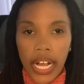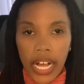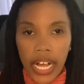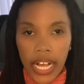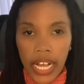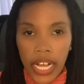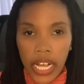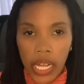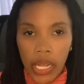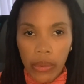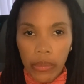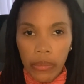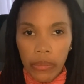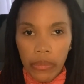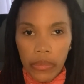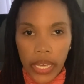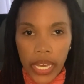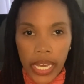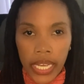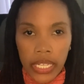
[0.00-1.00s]

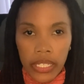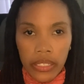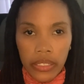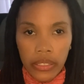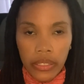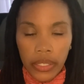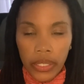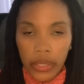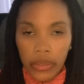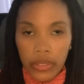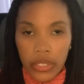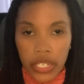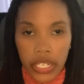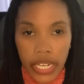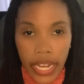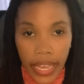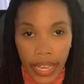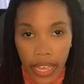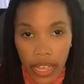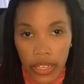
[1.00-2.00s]
And
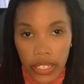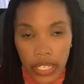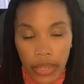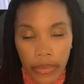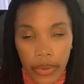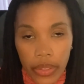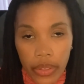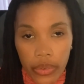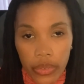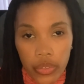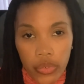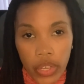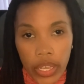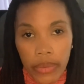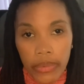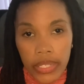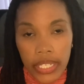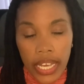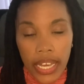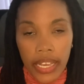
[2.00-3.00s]
check out some of those
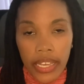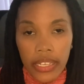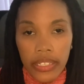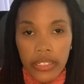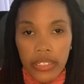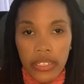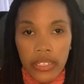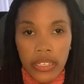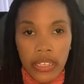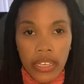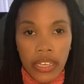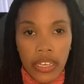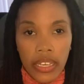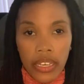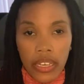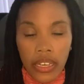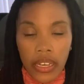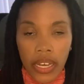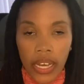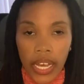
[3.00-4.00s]
websites
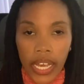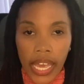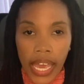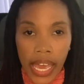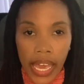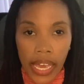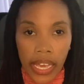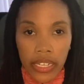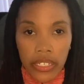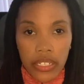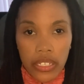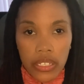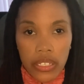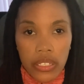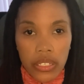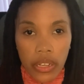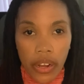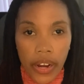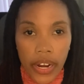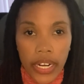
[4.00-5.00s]
and just
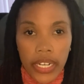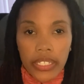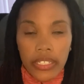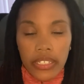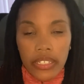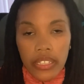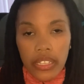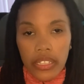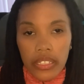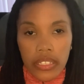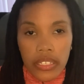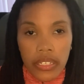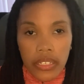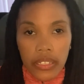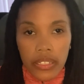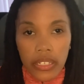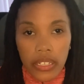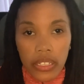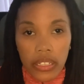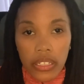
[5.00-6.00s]
start
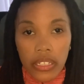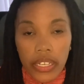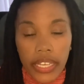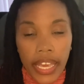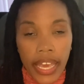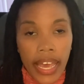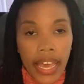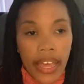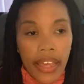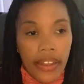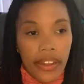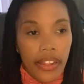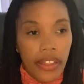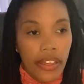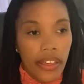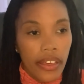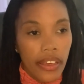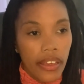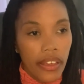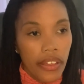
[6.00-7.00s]
to look at
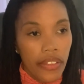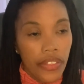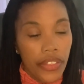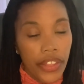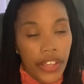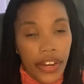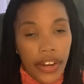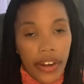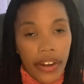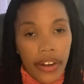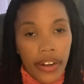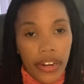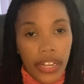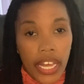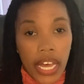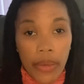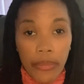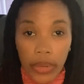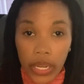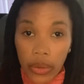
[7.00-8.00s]
their
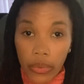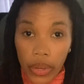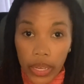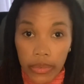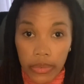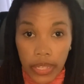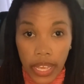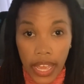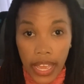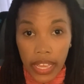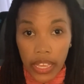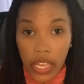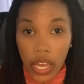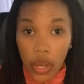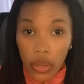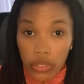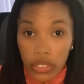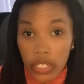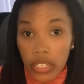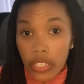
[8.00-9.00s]
company website.
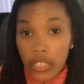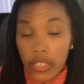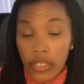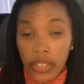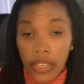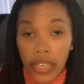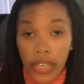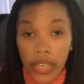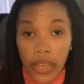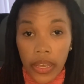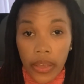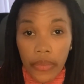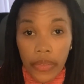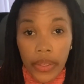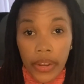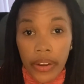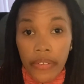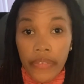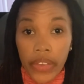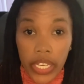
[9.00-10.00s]
Go to
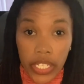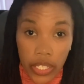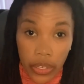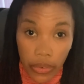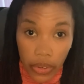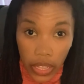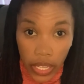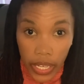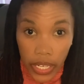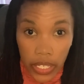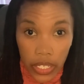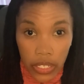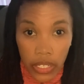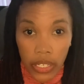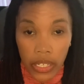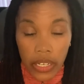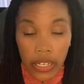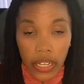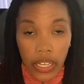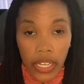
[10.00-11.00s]
their investor
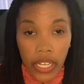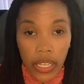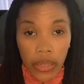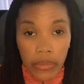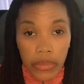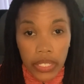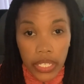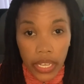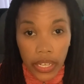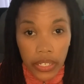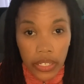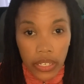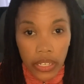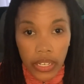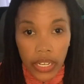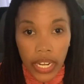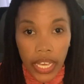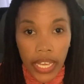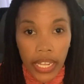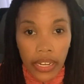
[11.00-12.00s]
relation
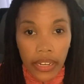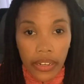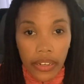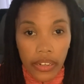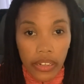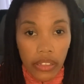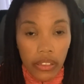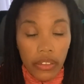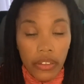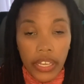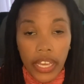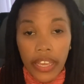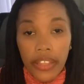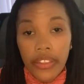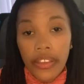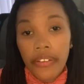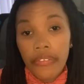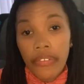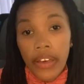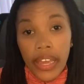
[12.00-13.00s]
section and look at
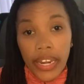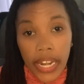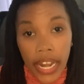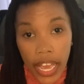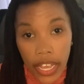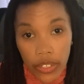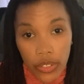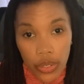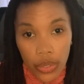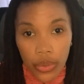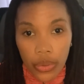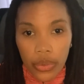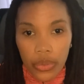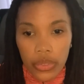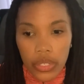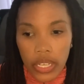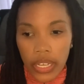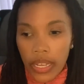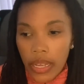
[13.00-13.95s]
their financials.